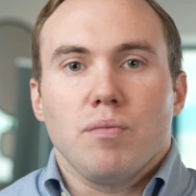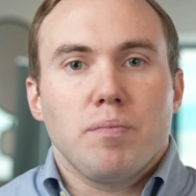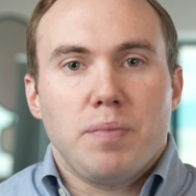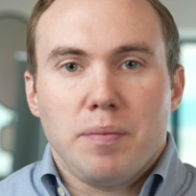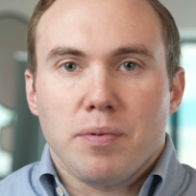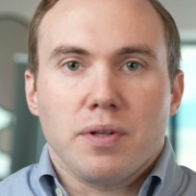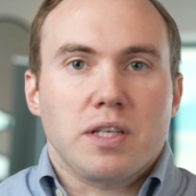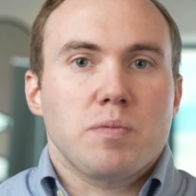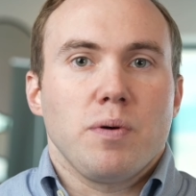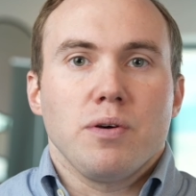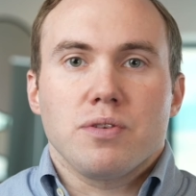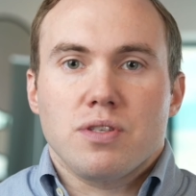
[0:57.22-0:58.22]
people
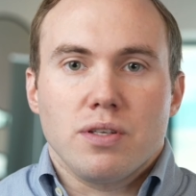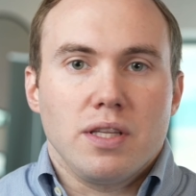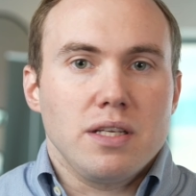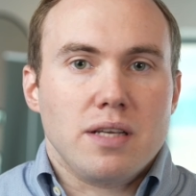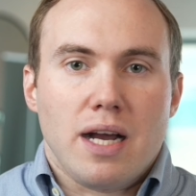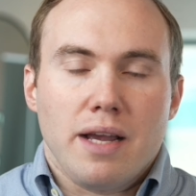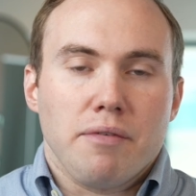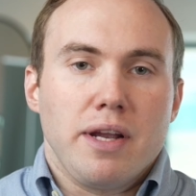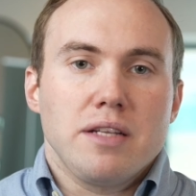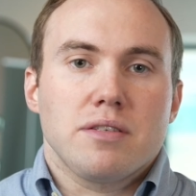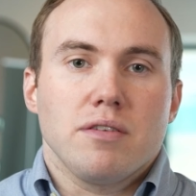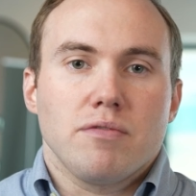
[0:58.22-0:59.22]
exposed to these high
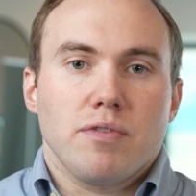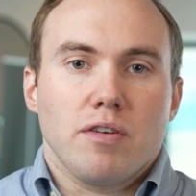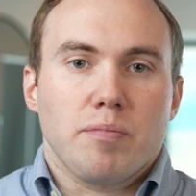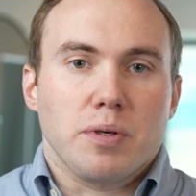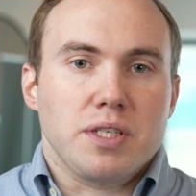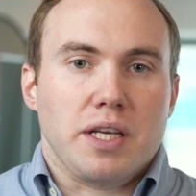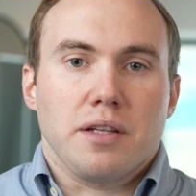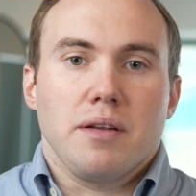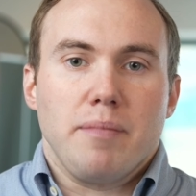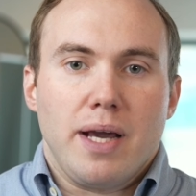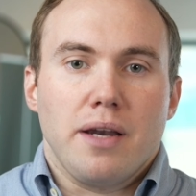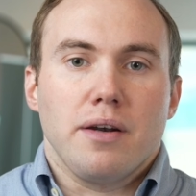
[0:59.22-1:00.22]
rates of particulate
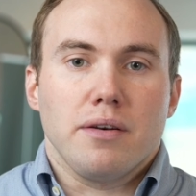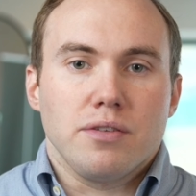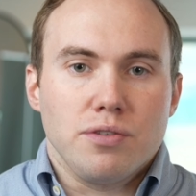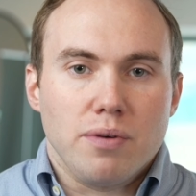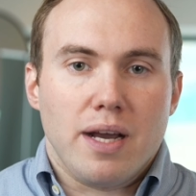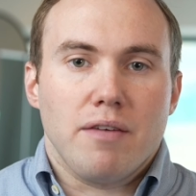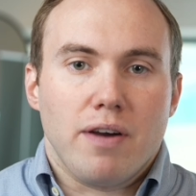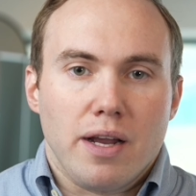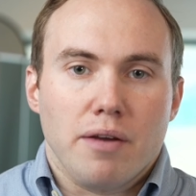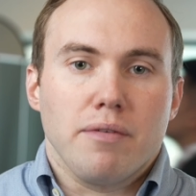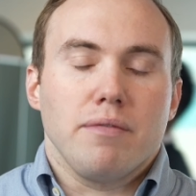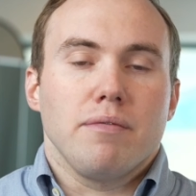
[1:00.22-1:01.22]
matter do have
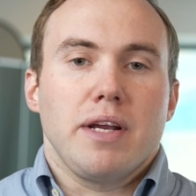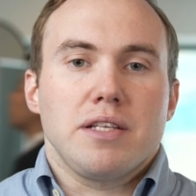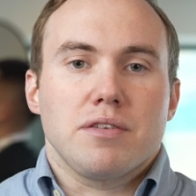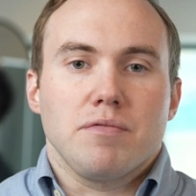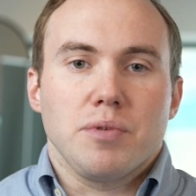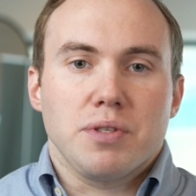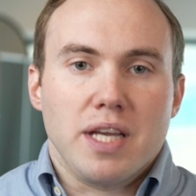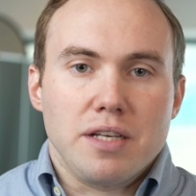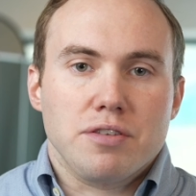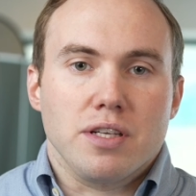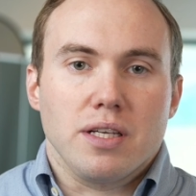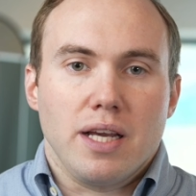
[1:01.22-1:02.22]
higher rates of
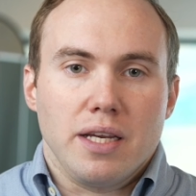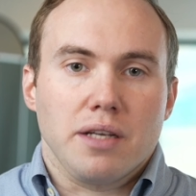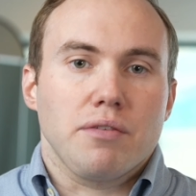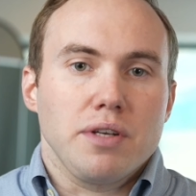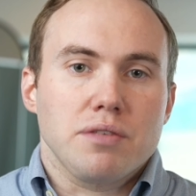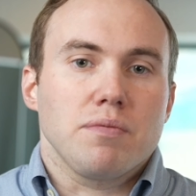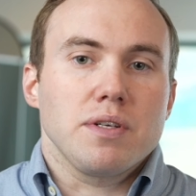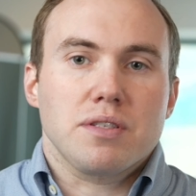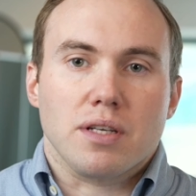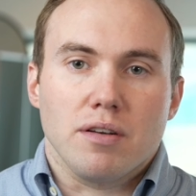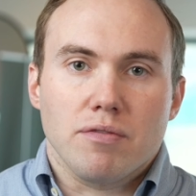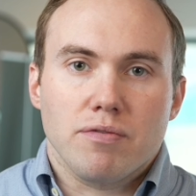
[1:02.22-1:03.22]
mutation and increased risk
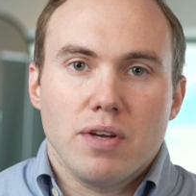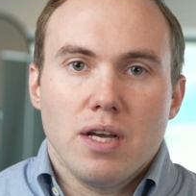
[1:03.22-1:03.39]
of